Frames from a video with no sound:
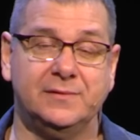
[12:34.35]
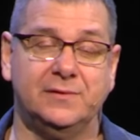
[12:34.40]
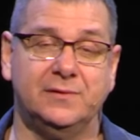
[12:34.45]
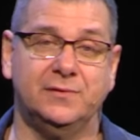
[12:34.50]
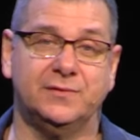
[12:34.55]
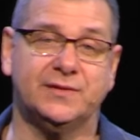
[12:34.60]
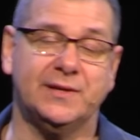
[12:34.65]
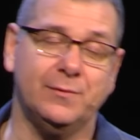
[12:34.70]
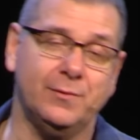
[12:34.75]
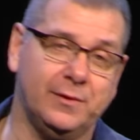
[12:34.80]

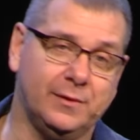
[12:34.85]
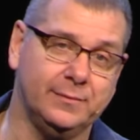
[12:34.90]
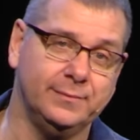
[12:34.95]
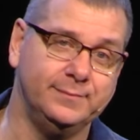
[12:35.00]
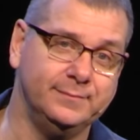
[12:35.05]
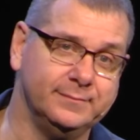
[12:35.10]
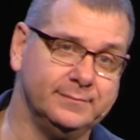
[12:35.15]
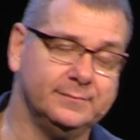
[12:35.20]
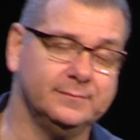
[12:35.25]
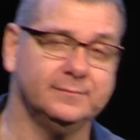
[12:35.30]
You say, well,
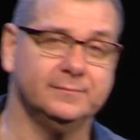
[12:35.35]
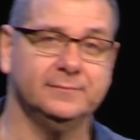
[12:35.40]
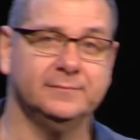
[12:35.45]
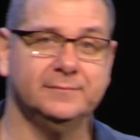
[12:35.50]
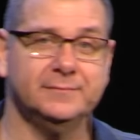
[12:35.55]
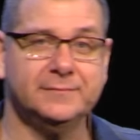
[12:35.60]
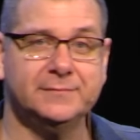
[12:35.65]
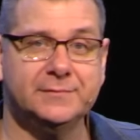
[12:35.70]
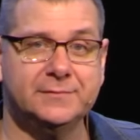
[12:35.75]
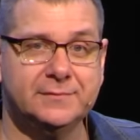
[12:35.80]

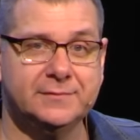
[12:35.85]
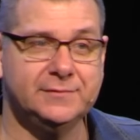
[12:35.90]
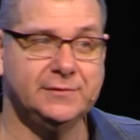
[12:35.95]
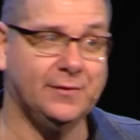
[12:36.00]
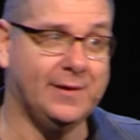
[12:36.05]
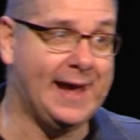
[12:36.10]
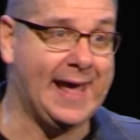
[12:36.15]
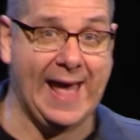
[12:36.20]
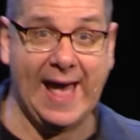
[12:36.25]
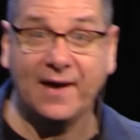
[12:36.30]
do
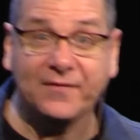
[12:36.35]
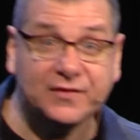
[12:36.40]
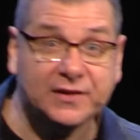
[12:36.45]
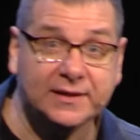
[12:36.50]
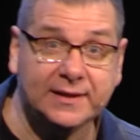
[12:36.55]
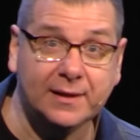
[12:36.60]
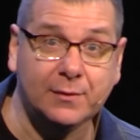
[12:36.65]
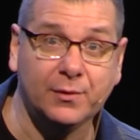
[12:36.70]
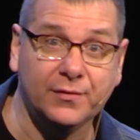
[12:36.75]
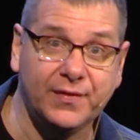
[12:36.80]
I have to
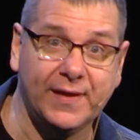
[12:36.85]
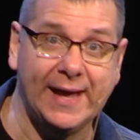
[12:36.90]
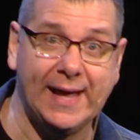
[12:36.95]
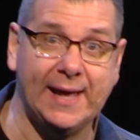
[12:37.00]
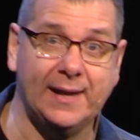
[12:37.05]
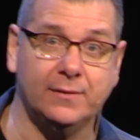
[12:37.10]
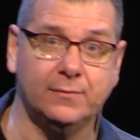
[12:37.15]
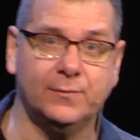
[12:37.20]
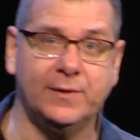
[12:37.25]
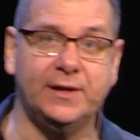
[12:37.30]
deal with
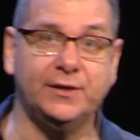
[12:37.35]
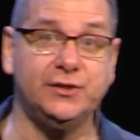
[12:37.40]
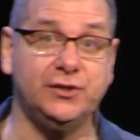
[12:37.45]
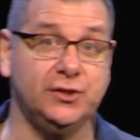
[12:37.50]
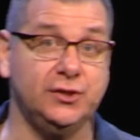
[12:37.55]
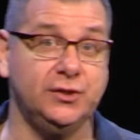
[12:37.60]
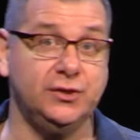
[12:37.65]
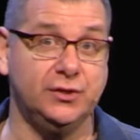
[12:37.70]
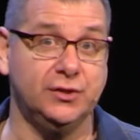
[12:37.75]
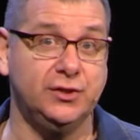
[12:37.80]
that? Well,
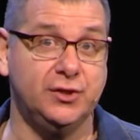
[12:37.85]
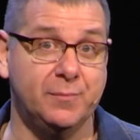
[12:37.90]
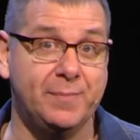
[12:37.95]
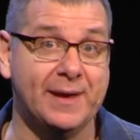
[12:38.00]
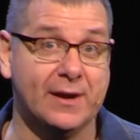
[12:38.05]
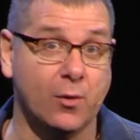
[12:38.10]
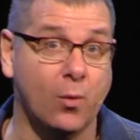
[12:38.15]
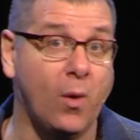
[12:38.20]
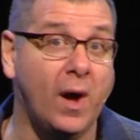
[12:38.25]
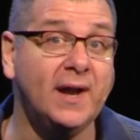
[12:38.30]
you
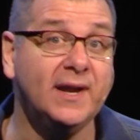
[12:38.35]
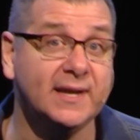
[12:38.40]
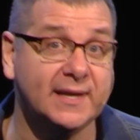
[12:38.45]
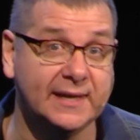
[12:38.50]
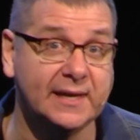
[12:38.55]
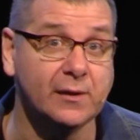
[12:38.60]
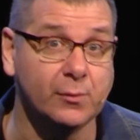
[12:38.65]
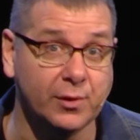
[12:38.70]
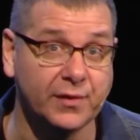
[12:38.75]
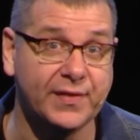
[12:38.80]
better want to
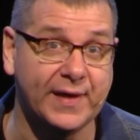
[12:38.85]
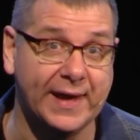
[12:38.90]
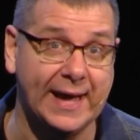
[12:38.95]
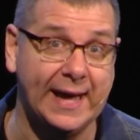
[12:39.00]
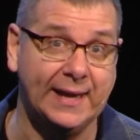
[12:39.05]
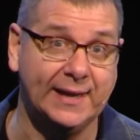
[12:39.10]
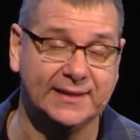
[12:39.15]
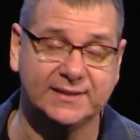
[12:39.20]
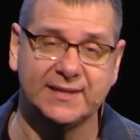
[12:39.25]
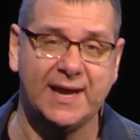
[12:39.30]
deal with
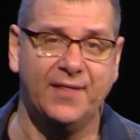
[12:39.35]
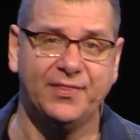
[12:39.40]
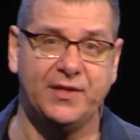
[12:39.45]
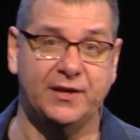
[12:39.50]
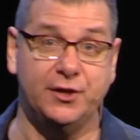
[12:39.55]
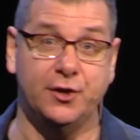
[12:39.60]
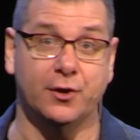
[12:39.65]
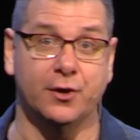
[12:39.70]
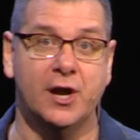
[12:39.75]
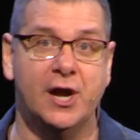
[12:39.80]
that. It's not that
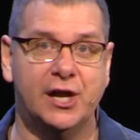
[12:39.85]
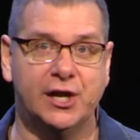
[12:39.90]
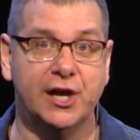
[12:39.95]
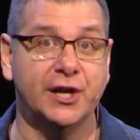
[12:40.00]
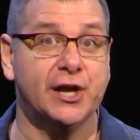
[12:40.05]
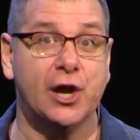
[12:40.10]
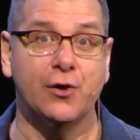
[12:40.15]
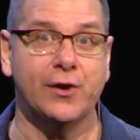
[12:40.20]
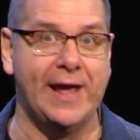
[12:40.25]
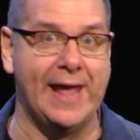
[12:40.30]
you're going
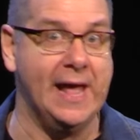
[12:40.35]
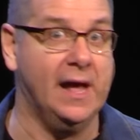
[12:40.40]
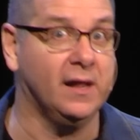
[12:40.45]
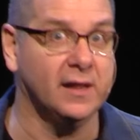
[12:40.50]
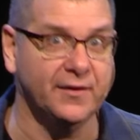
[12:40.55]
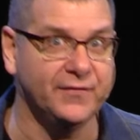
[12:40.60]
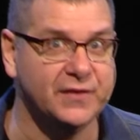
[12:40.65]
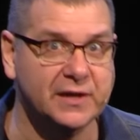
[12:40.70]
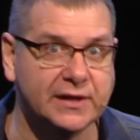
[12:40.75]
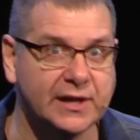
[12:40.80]
to go to hell
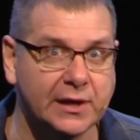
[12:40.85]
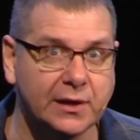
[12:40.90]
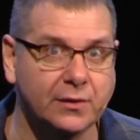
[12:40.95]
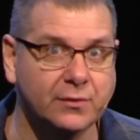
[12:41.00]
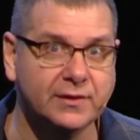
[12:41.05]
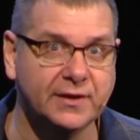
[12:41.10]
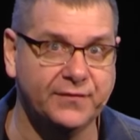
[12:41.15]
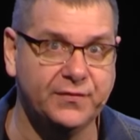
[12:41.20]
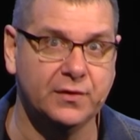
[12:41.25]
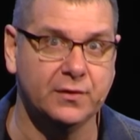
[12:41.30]
if you
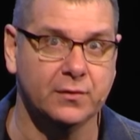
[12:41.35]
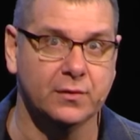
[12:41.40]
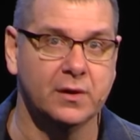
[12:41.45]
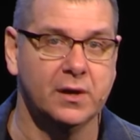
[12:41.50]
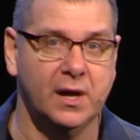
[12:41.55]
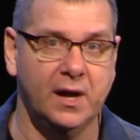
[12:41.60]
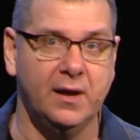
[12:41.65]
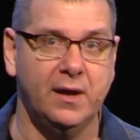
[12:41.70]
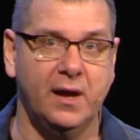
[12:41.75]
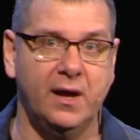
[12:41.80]
don't, if you're
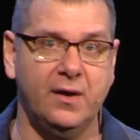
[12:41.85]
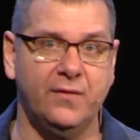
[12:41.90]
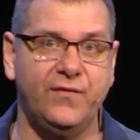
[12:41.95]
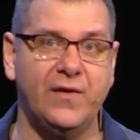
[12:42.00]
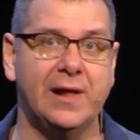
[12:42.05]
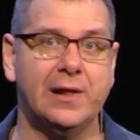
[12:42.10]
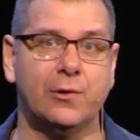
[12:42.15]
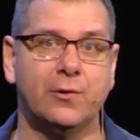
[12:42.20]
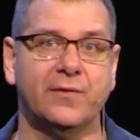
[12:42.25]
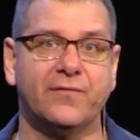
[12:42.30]
a
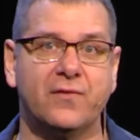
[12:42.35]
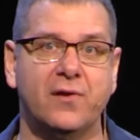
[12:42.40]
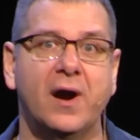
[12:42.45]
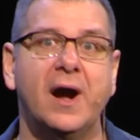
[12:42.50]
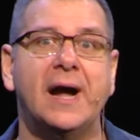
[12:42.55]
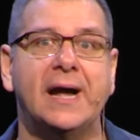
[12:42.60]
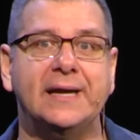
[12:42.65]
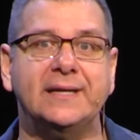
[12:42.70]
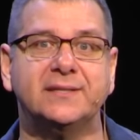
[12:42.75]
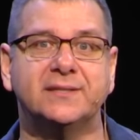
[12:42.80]
follower of
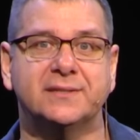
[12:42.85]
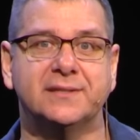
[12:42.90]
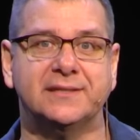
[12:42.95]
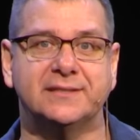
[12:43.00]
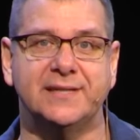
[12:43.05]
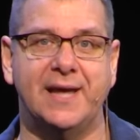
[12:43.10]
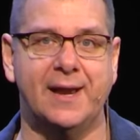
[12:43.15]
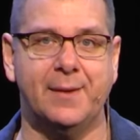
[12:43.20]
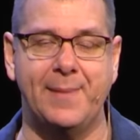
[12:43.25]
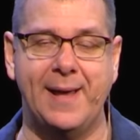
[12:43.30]
Christ. It's
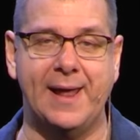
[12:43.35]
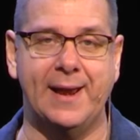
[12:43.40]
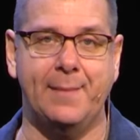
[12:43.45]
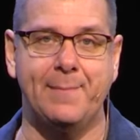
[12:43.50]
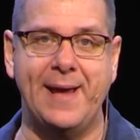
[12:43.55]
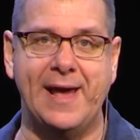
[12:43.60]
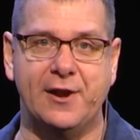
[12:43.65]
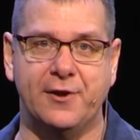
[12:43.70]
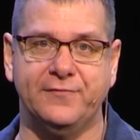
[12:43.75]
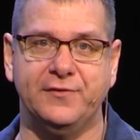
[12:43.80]
not about a
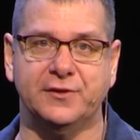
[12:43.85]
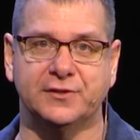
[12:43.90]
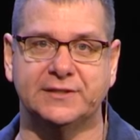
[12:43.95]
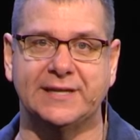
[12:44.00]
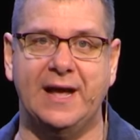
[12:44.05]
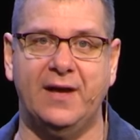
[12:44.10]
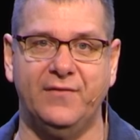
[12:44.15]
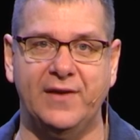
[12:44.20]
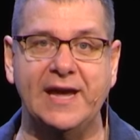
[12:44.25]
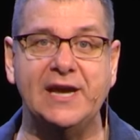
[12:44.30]
matter of your
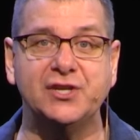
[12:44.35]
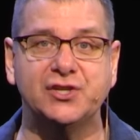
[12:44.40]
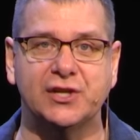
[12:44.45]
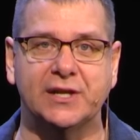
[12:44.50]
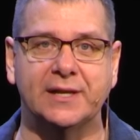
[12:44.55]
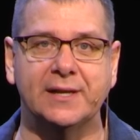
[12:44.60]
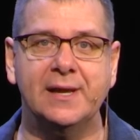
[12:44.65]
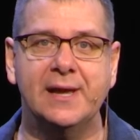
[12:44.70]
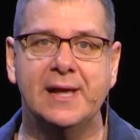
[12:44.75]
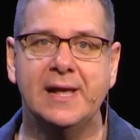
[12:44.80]

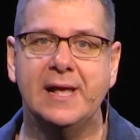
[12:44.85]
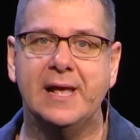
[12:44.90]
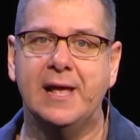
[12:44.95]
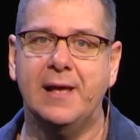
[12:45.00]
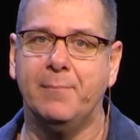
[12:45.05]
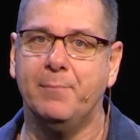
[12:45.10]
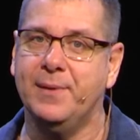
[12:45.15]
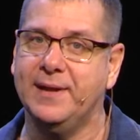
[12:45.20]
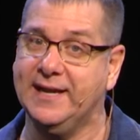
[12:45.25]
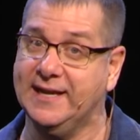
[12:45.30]
salvation,
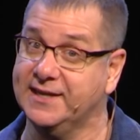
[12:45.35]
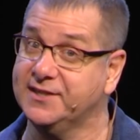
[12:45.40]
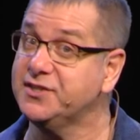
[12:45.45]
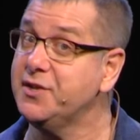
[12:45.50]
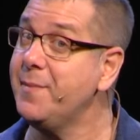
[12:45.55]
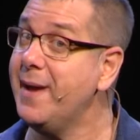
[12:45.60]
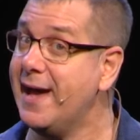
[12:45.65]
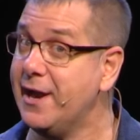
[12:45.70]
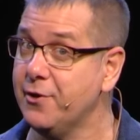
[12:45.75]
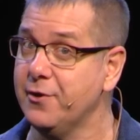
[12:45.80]
but it is a
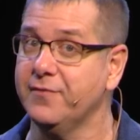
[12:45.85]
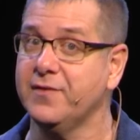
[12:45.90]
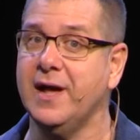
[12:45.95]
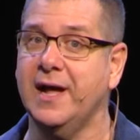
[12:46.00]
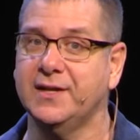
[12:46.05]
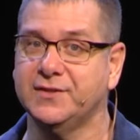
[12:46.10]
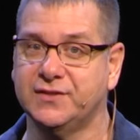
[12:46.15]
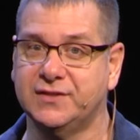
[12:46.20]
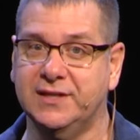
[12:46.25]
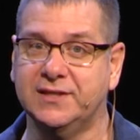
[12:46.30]
matter of
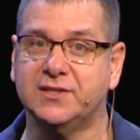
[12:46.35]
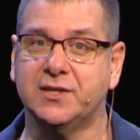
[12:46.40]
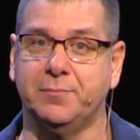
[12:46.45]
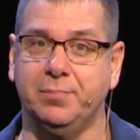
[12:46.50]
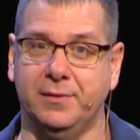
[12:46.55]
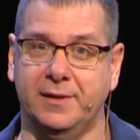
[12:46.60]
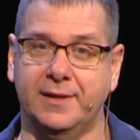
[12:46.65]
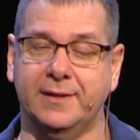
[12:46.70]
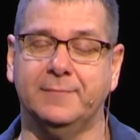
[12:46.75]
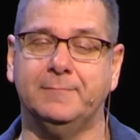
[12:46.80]
God's
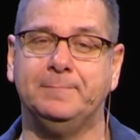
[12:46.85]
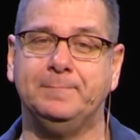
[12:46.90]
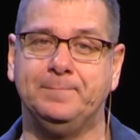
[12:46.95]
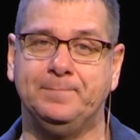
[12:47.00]
discipline.